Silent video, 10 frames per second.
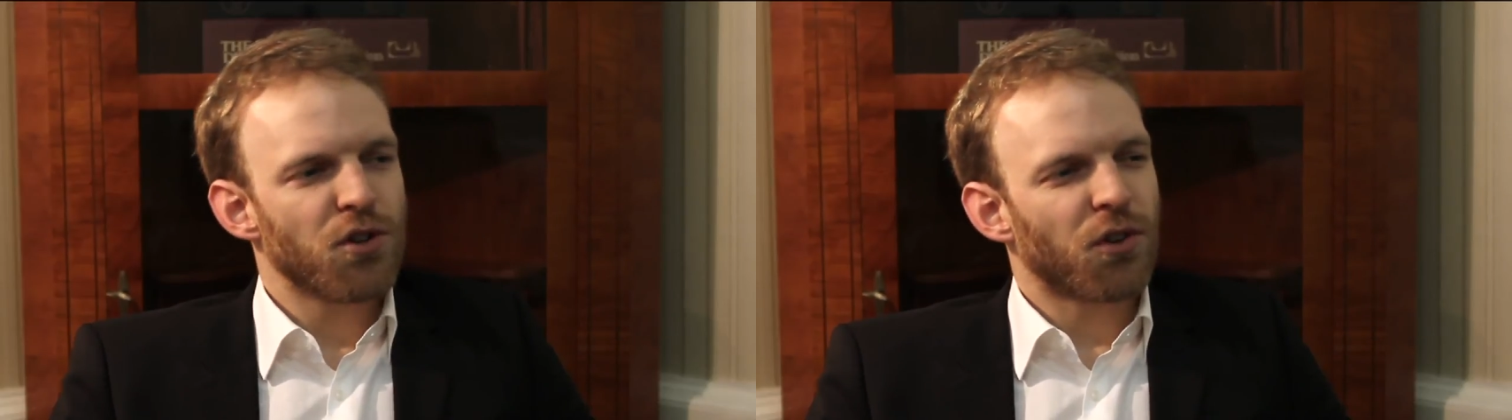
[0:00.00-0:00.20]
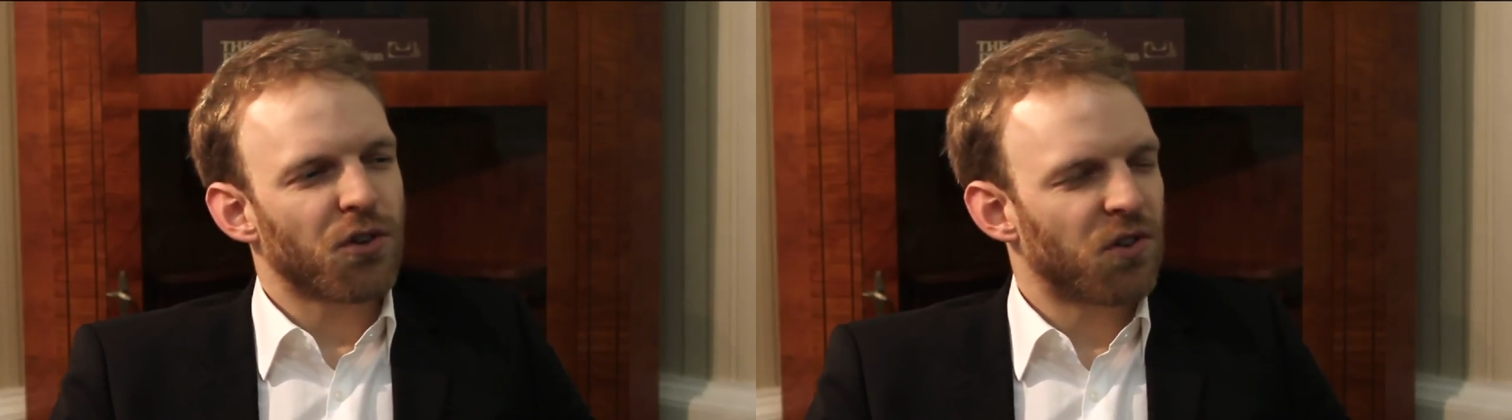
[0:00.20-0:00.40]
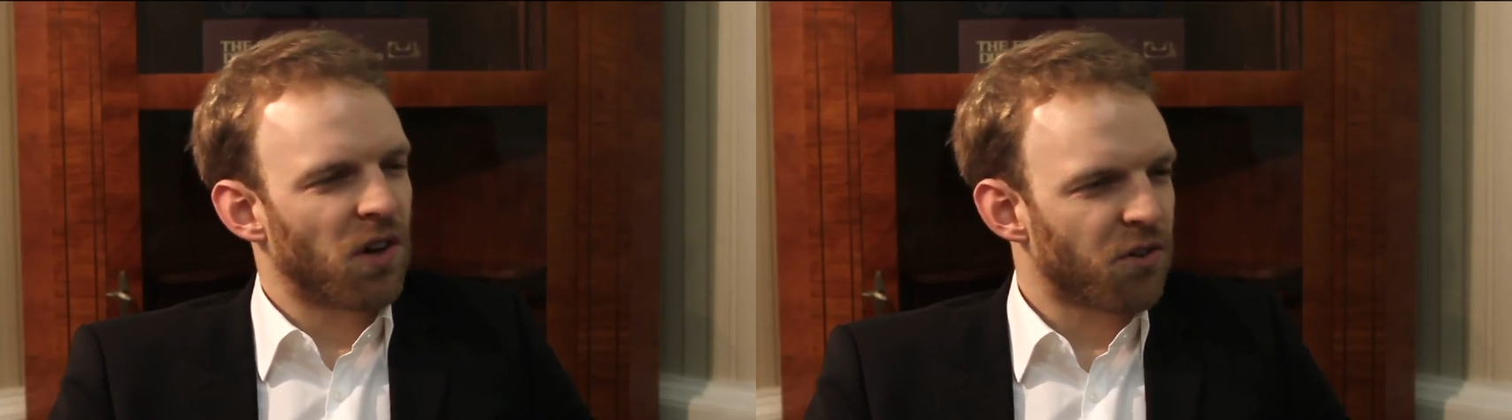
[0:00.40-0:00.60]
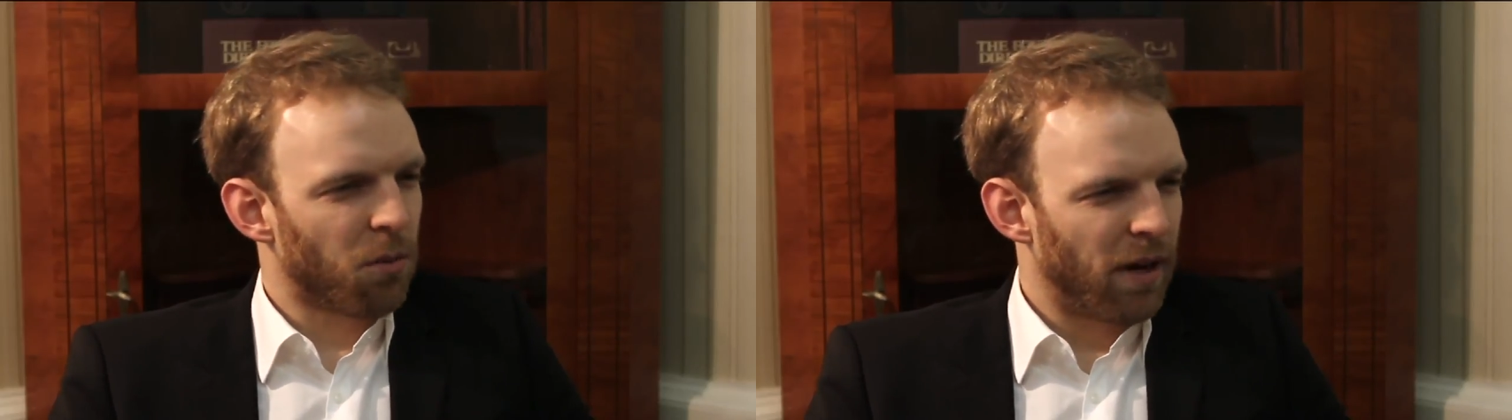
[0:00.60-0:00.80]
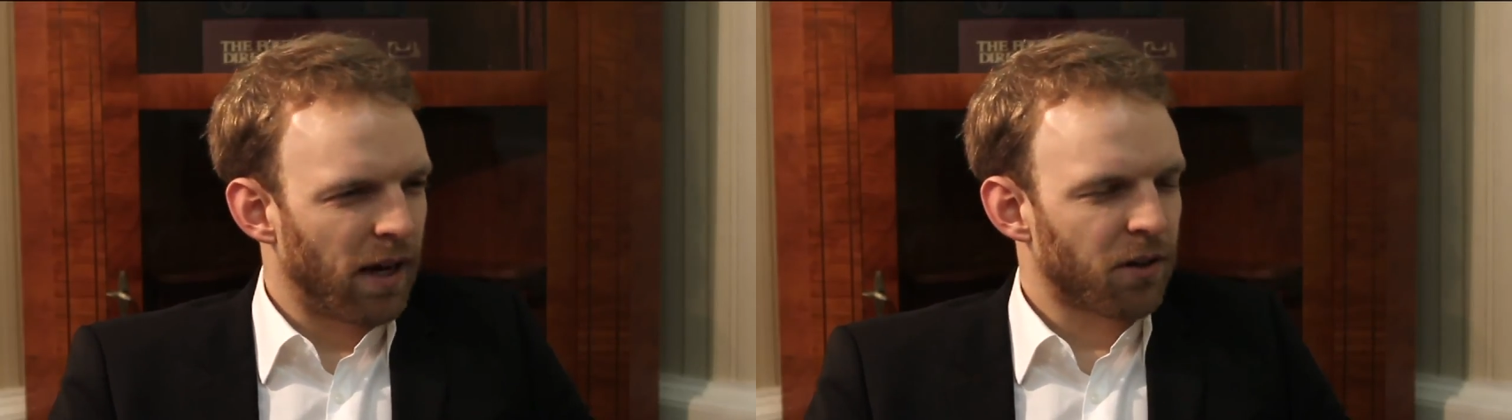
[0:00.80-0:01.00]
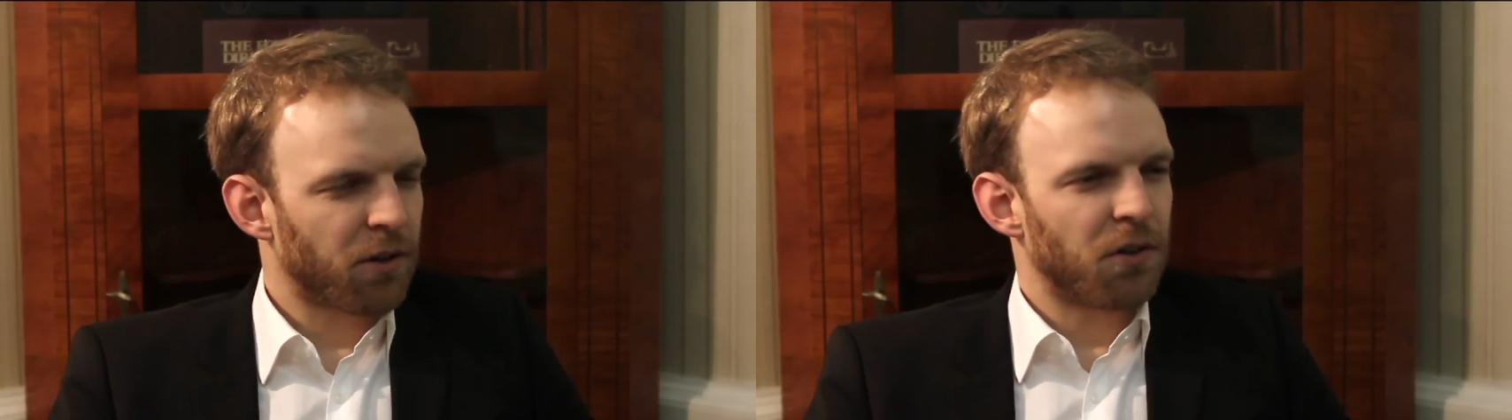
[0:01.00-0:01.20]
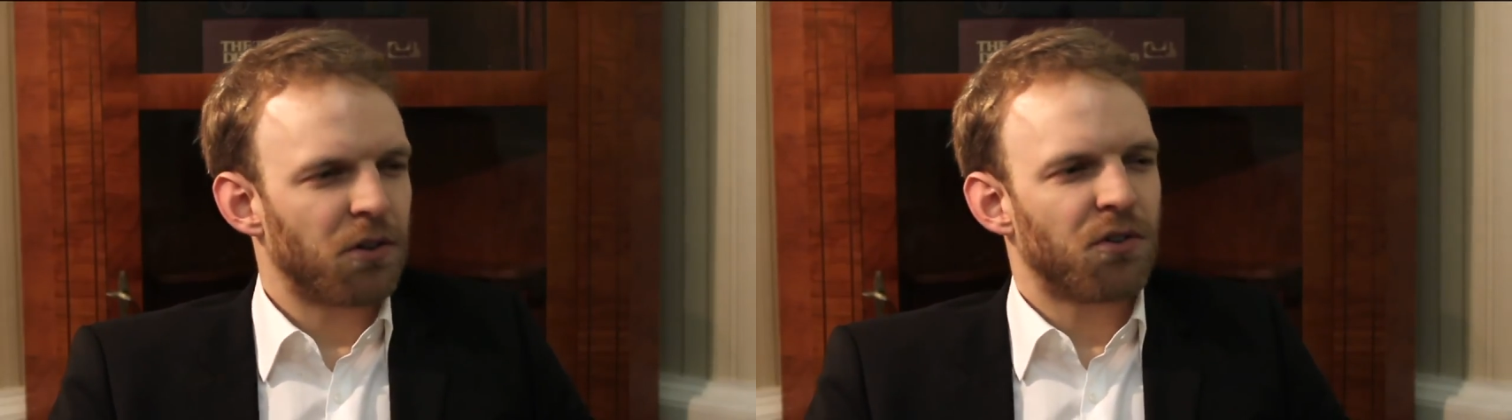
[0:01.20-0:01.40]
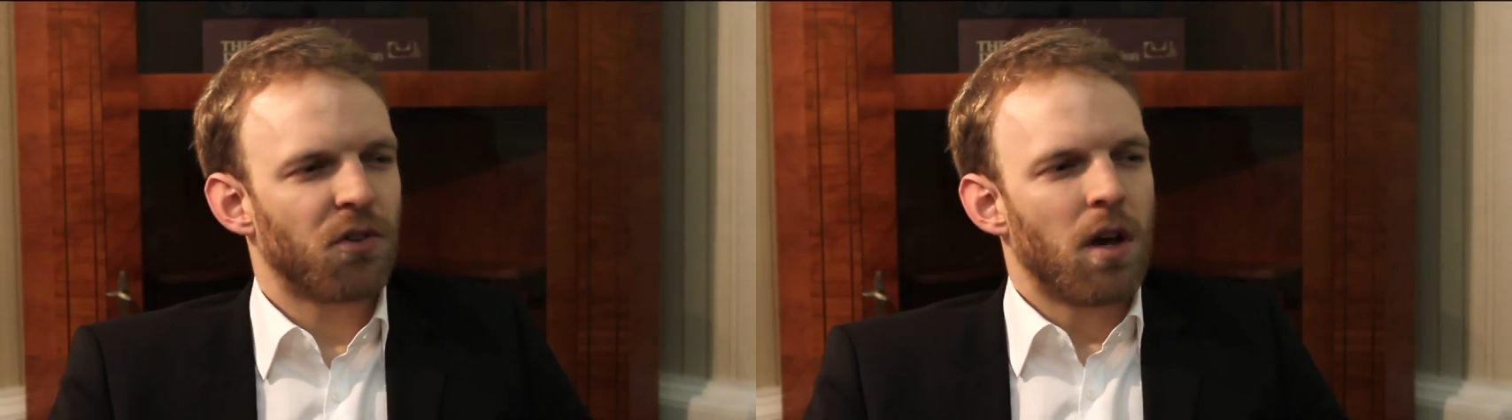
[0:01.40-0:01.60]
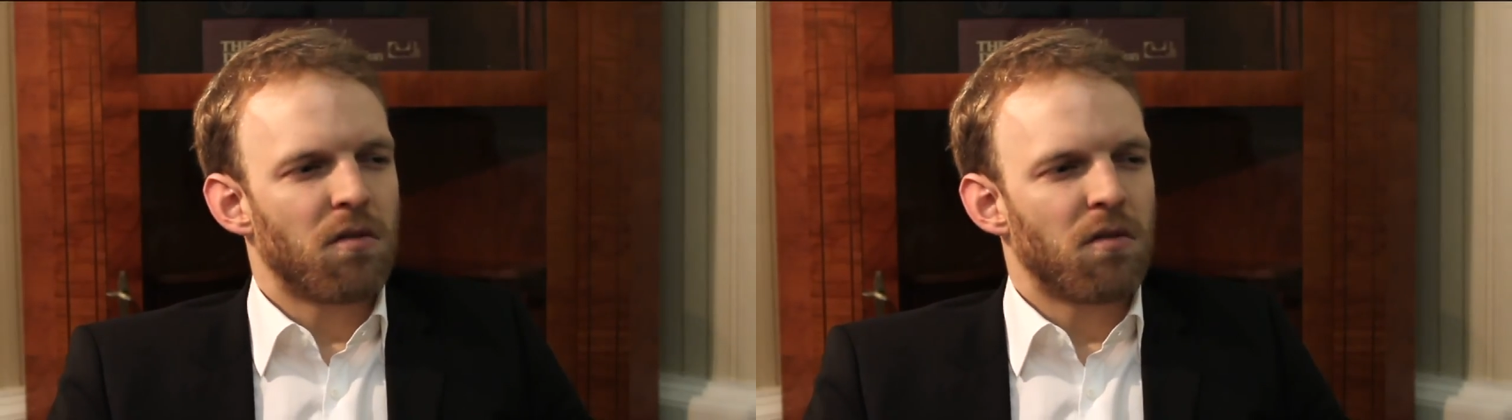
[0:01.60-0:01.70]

So, central bankers,